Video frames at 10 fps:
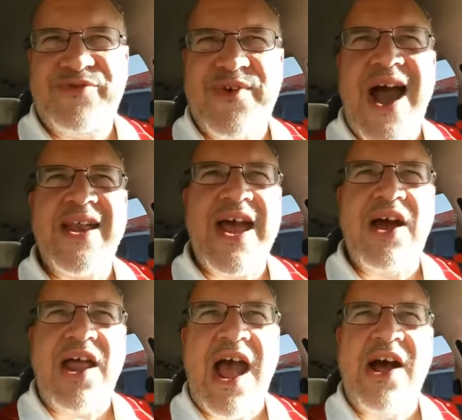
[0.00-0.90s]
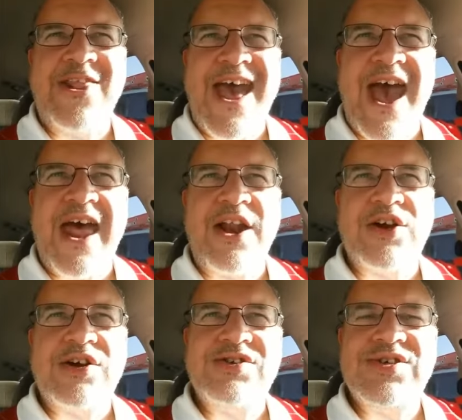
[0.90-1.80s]
later on
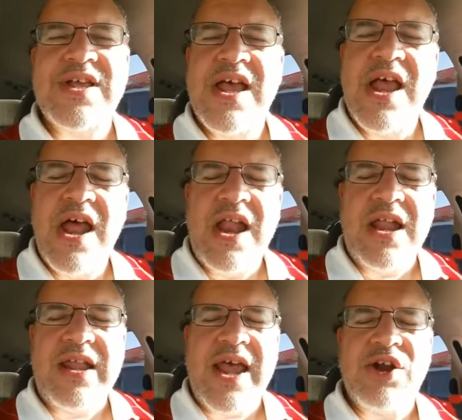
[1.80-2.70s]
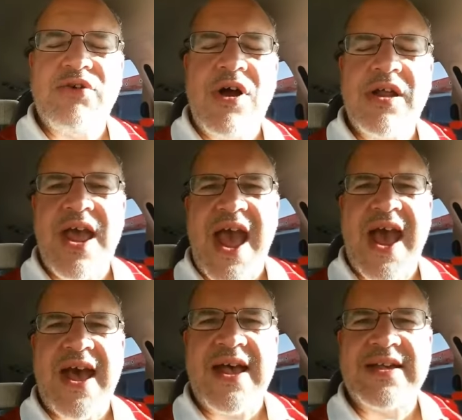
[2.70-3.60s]
as the game becomes
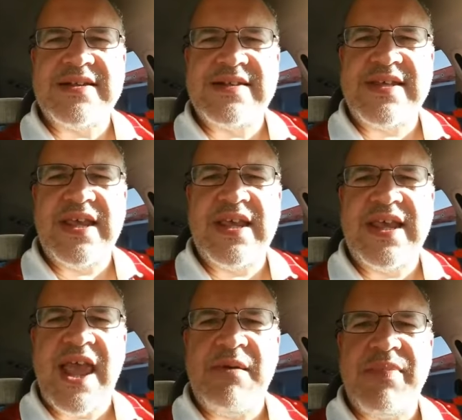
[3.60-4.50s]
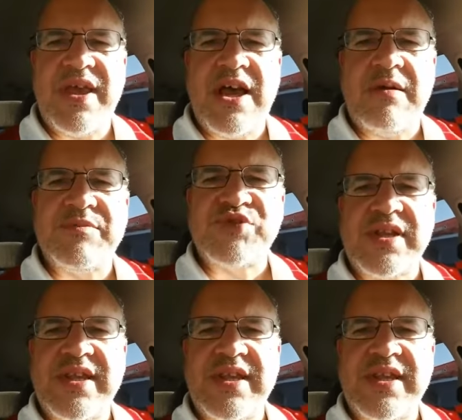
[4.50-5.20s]
released going to